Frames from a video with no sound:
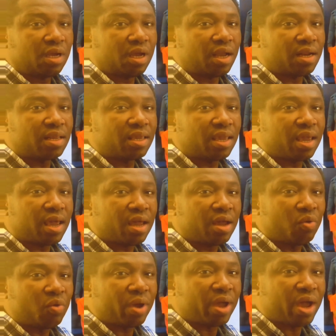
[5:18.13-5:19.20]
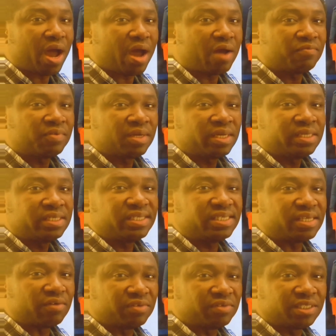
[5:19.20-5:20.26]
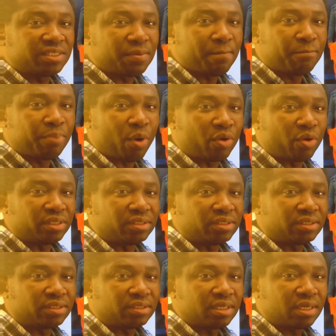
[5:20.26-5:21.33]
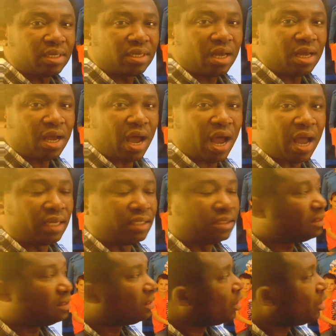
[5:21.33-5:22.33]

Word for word: And here we have 17 boys and